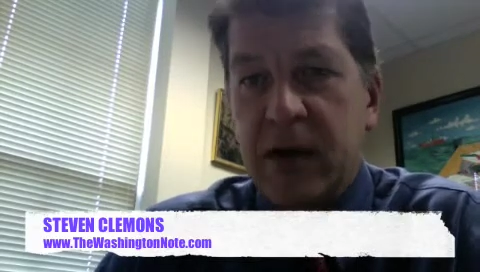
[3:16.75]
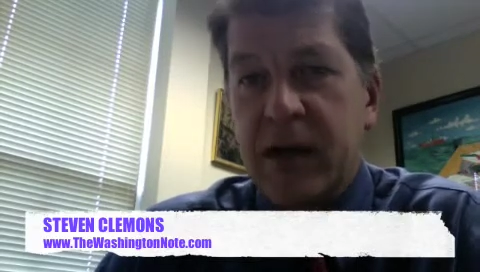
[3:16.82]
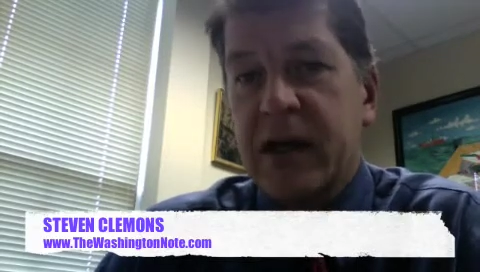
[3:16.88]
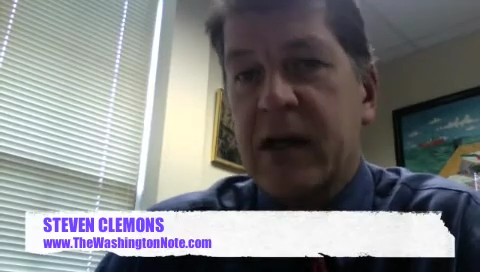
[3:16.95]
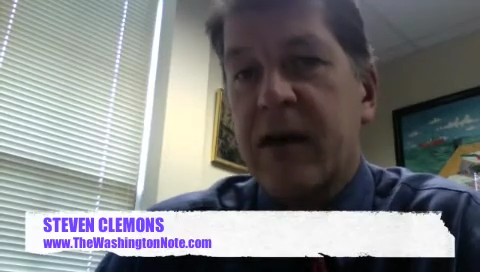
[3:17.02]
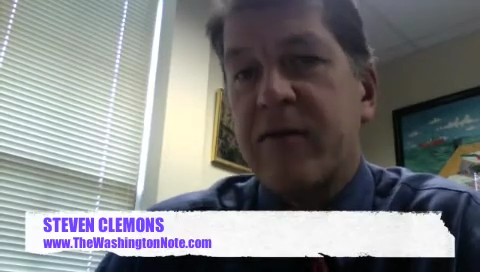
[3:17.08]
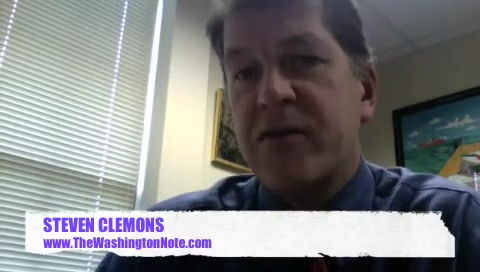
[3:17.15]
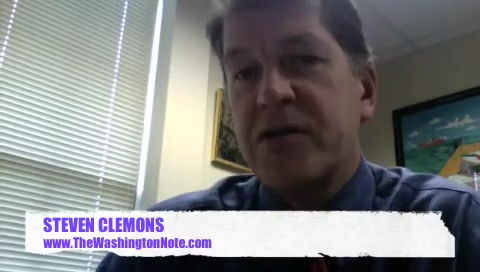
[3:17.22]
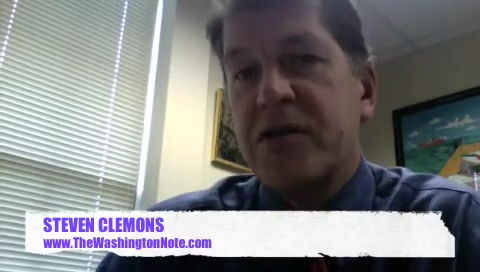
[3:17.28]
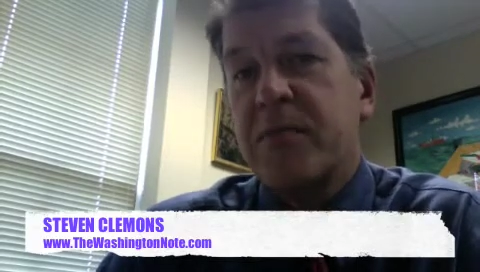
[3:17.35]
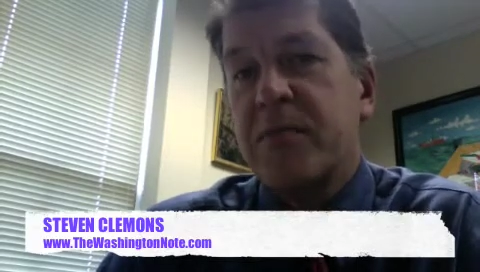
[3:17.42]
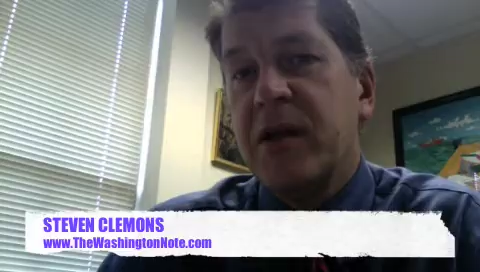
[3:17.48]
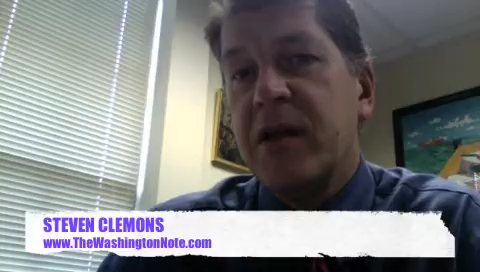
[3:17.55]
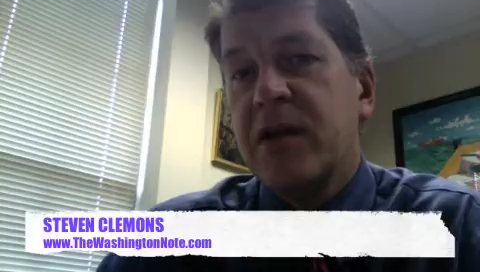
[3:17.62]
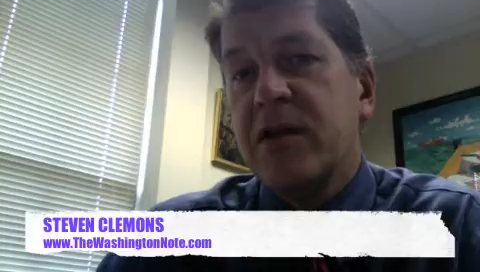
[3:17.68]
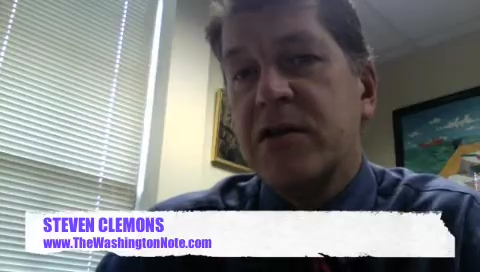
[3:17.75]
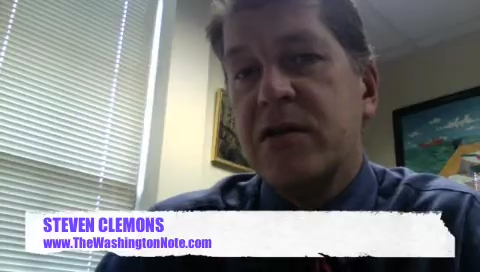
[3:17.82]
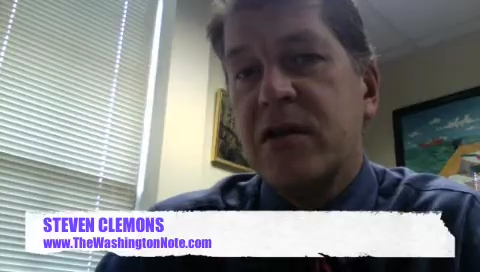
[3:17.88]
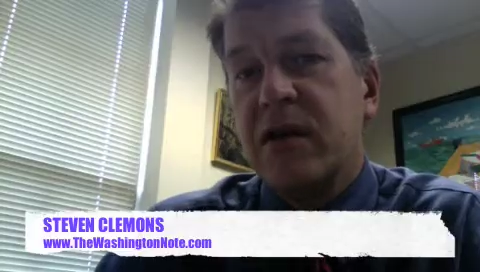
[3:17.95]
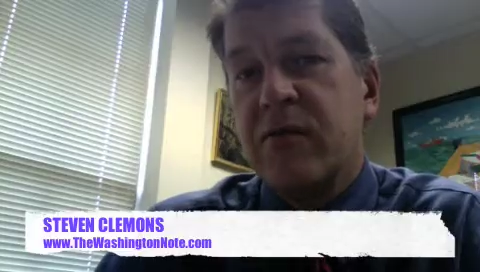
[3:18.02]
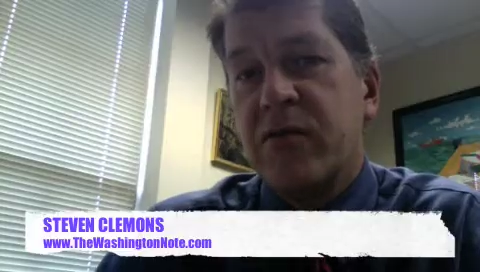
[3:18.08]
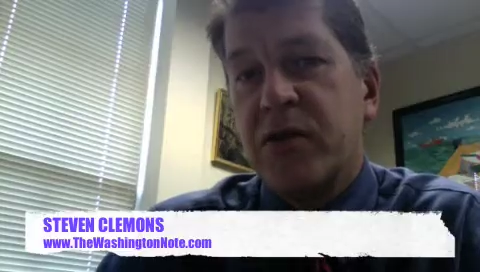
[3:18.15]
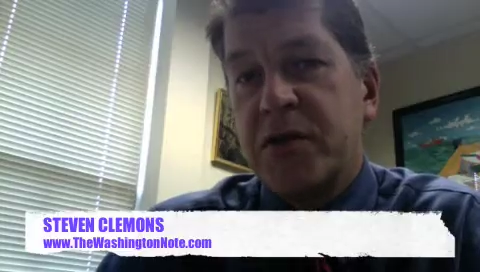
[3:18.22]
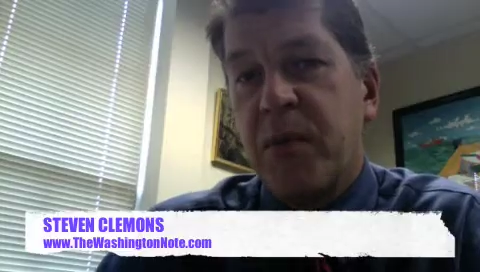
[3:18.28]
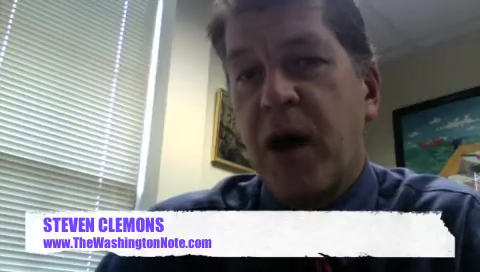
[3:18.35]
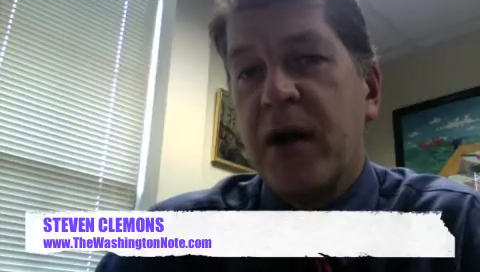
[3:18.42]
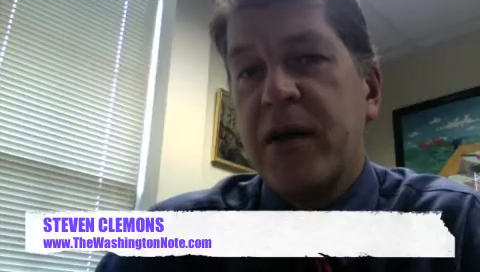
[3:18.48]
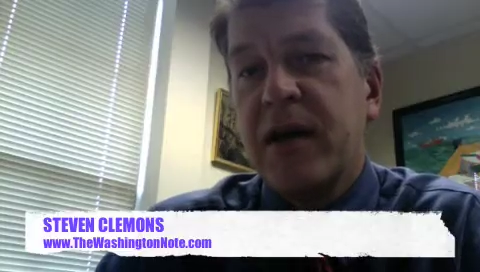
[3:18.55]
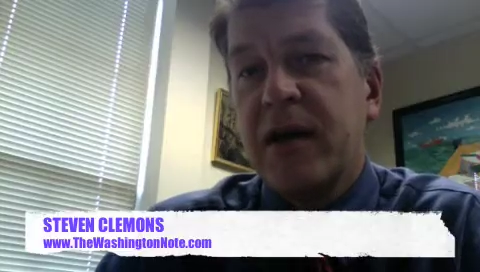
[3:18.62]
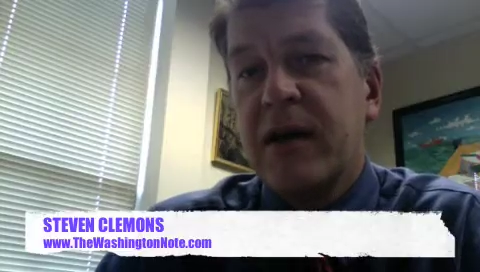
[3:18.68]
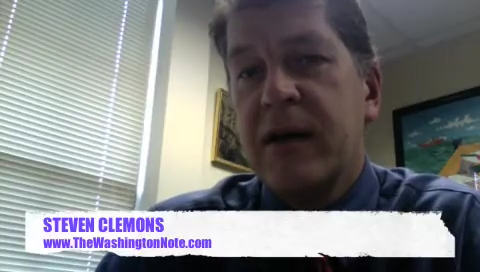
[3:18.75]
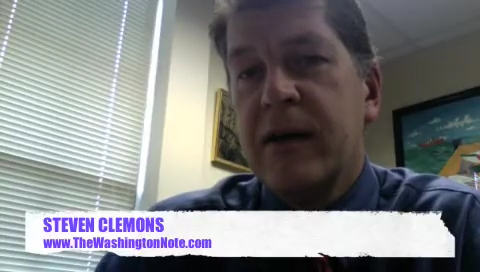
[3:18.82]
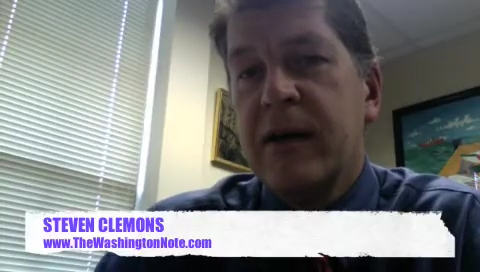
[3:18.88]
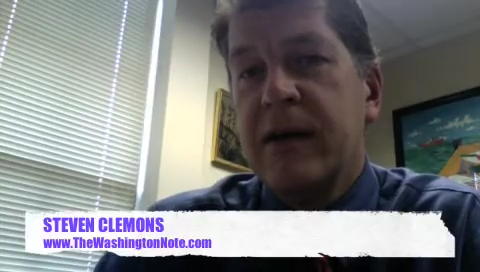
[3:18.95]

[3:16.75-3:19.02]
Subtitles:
in Governor Sebelius of responding,